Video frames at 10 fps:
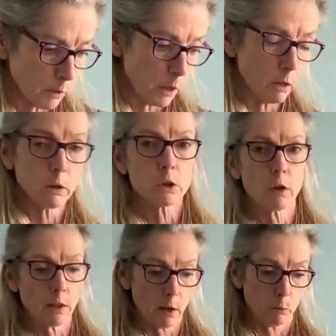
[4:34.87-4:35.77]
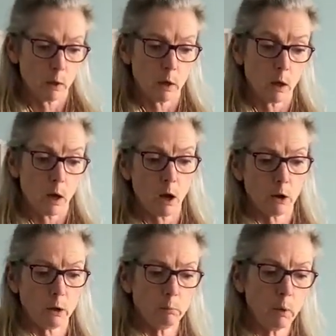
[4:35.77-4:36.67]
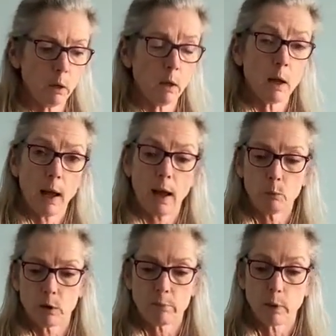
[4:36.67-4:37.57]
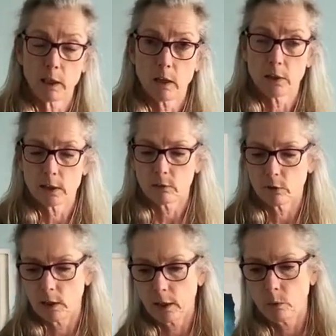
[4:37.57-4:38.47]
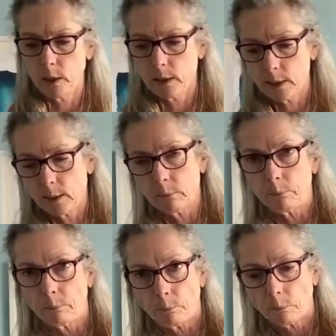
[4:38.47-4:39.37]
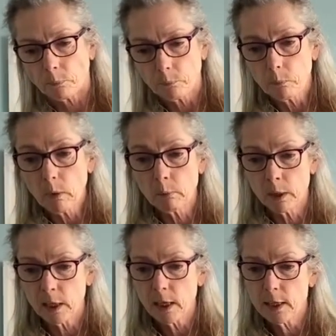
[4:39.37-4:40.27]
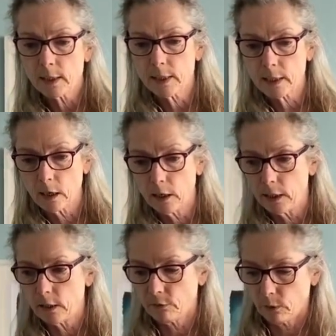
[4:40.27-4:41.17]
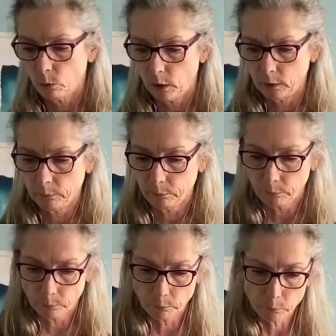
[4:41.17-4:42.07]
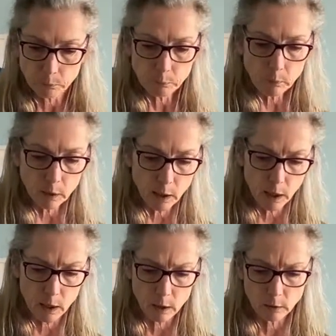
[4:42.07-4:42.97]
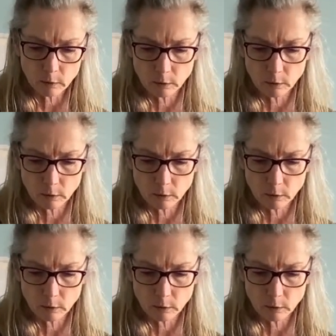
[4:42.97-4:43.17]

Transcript: You can try that at home and with many other different liquids. But here's a slightly different one. Here,